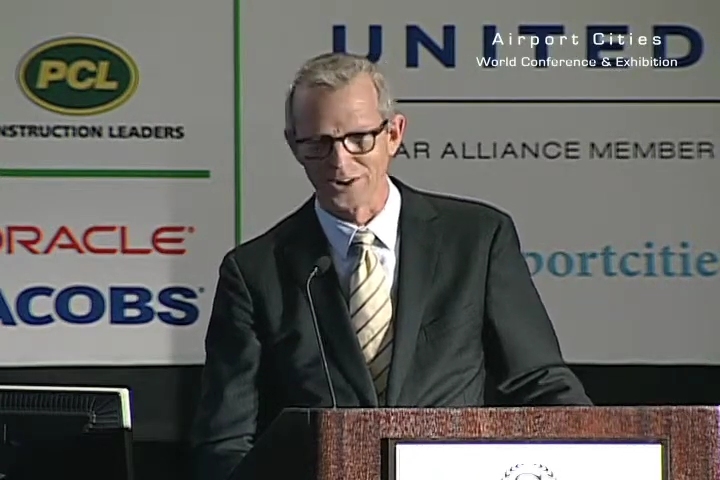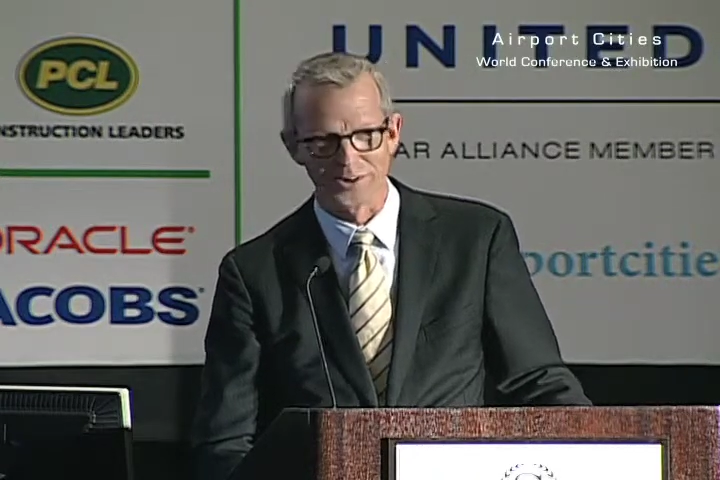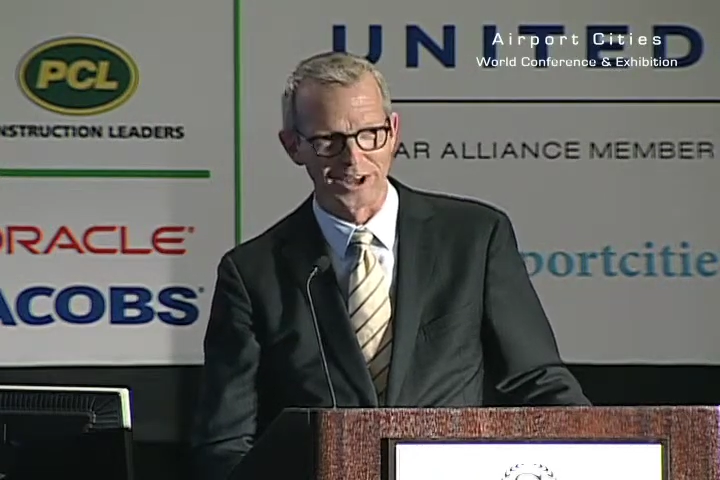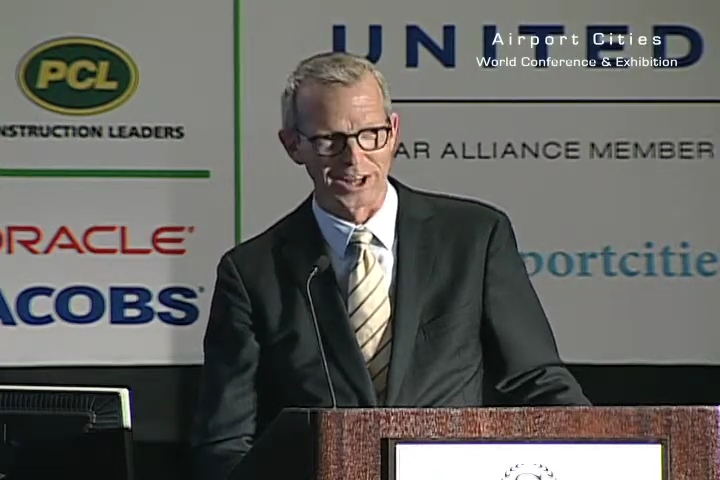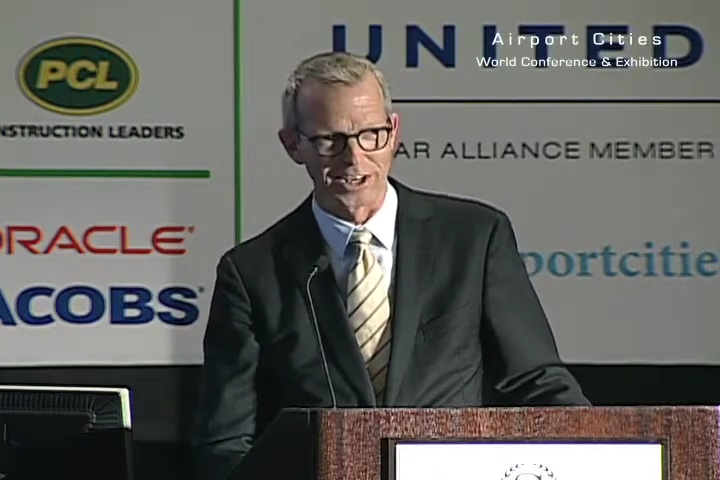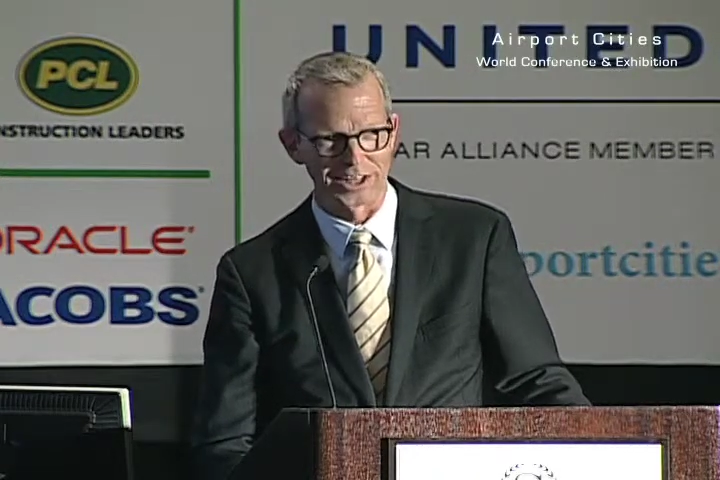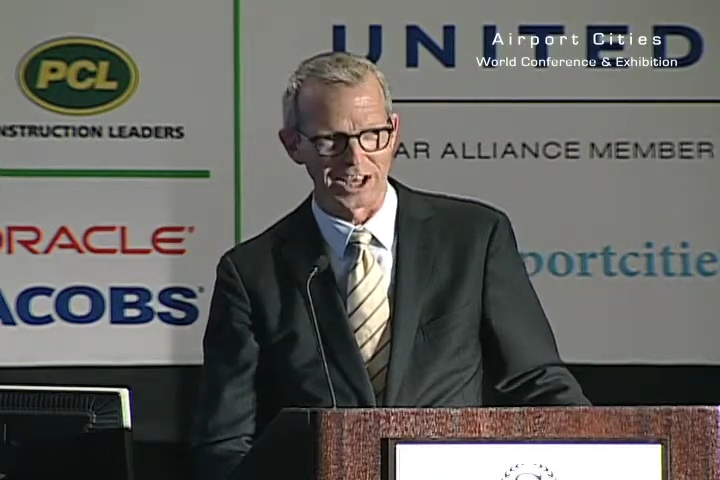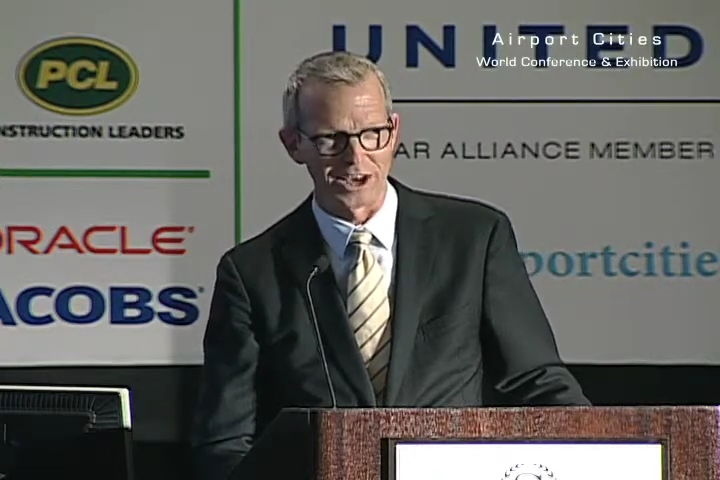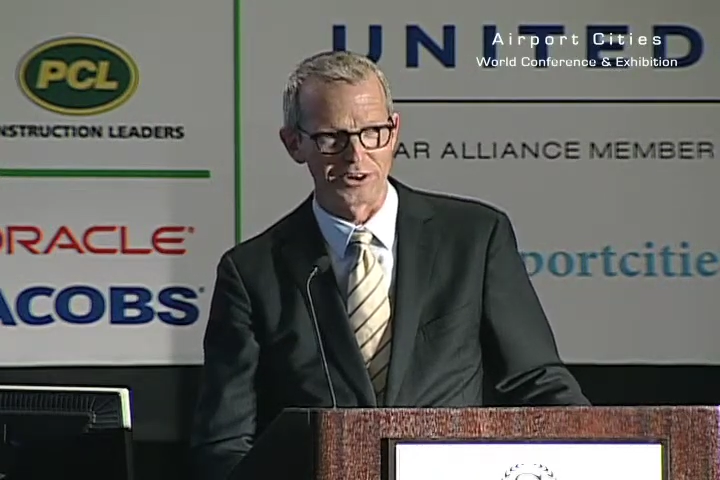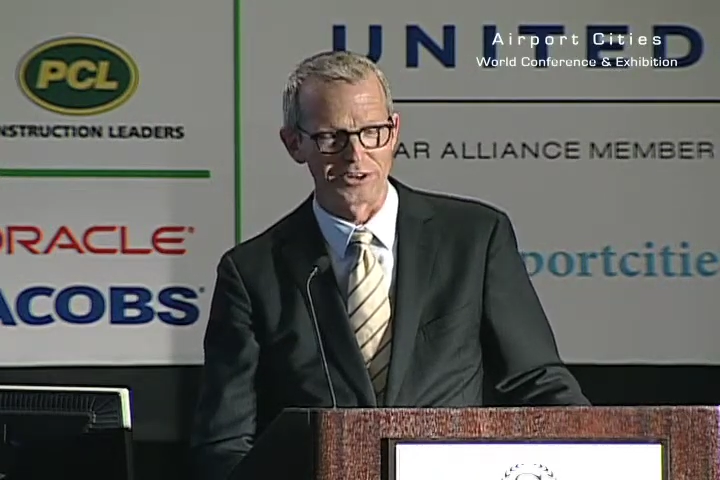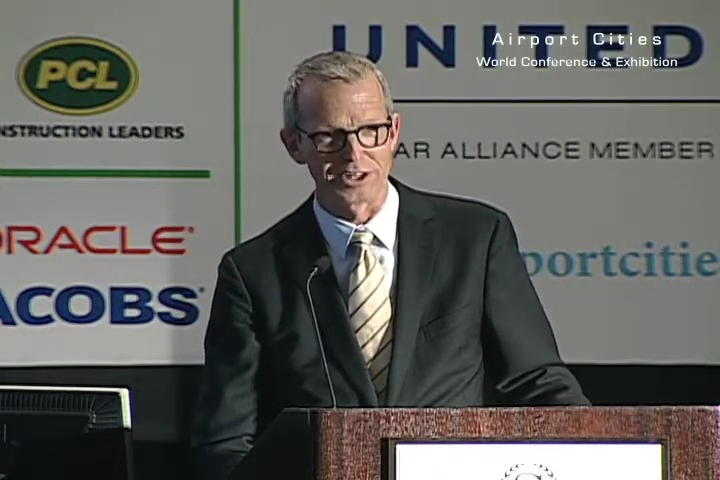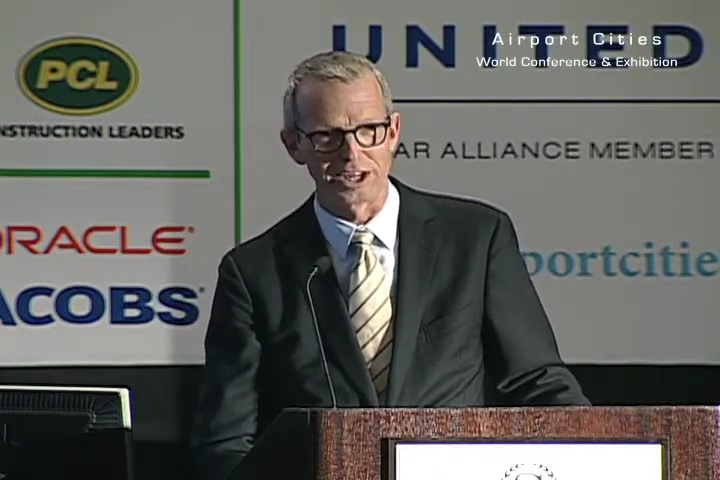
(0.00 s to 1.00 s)
Granite
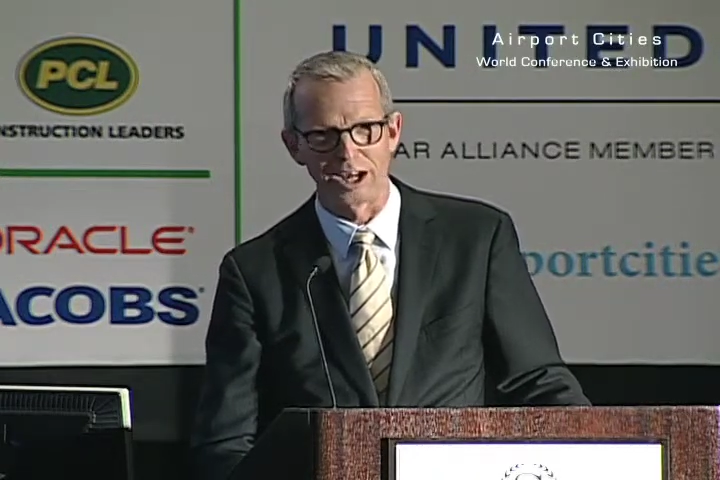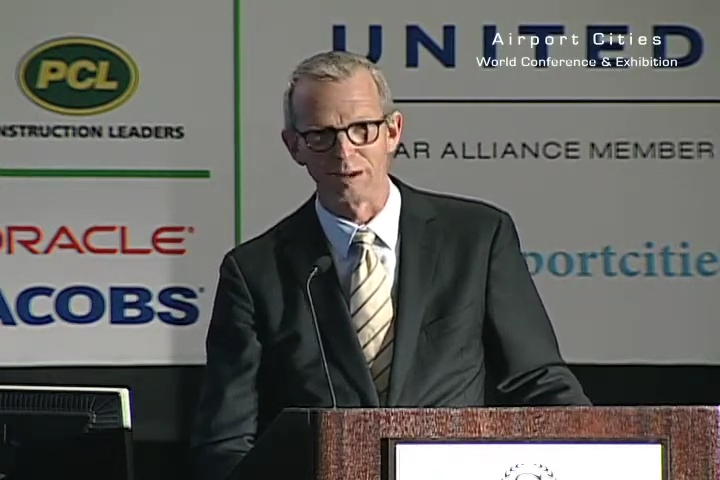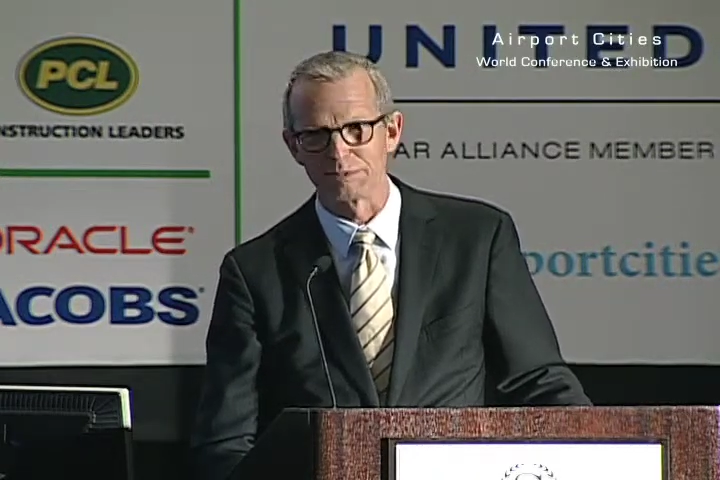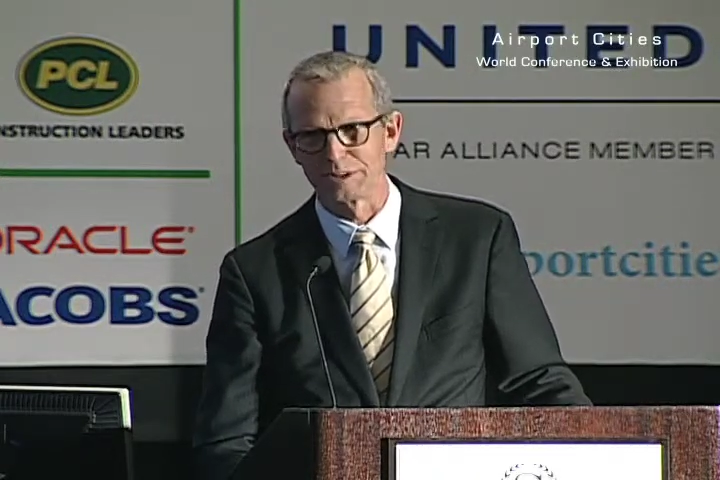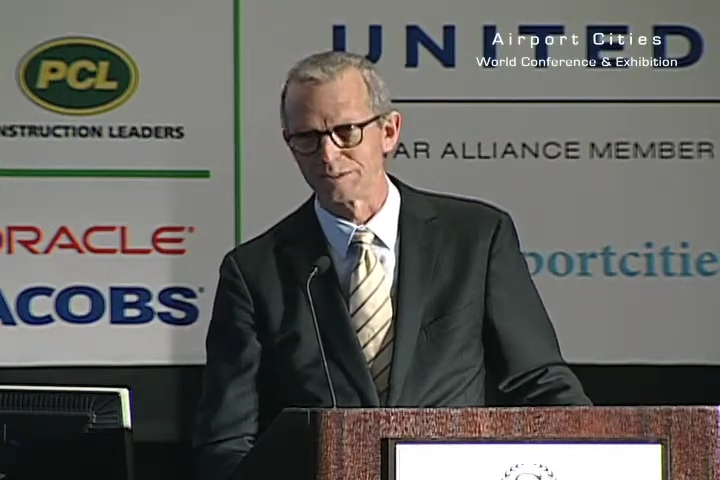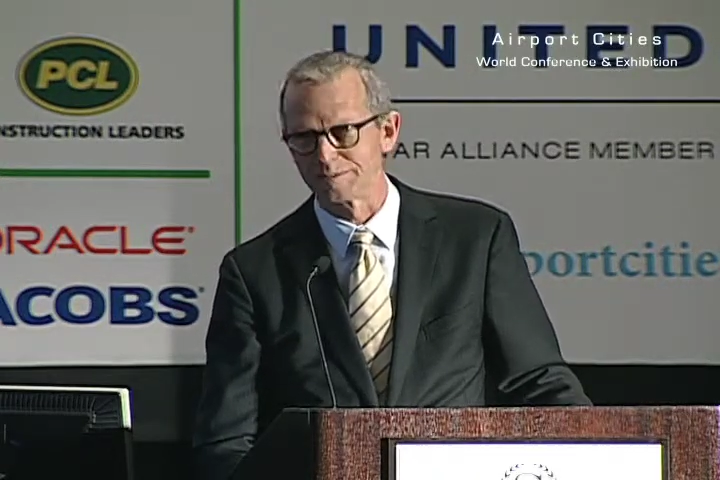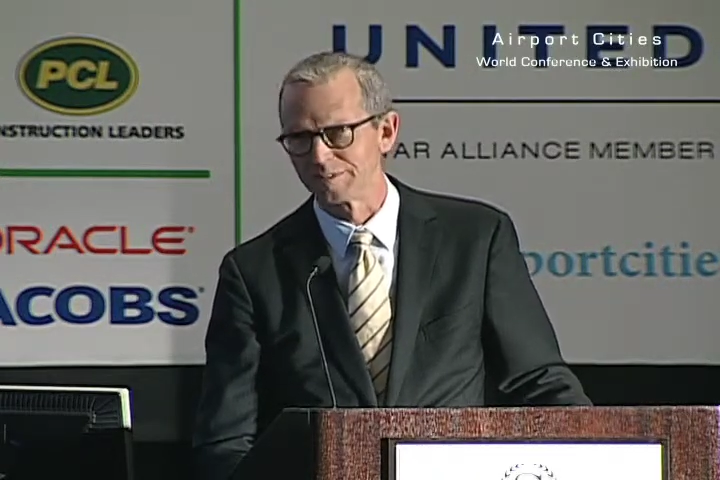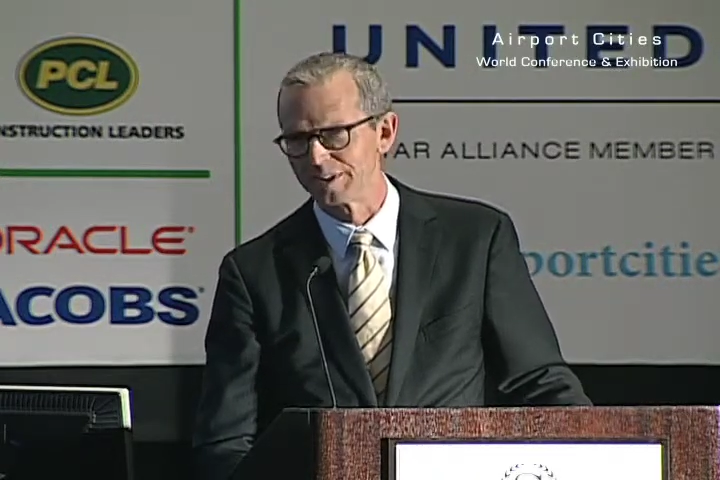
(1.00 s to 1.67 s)
countertops,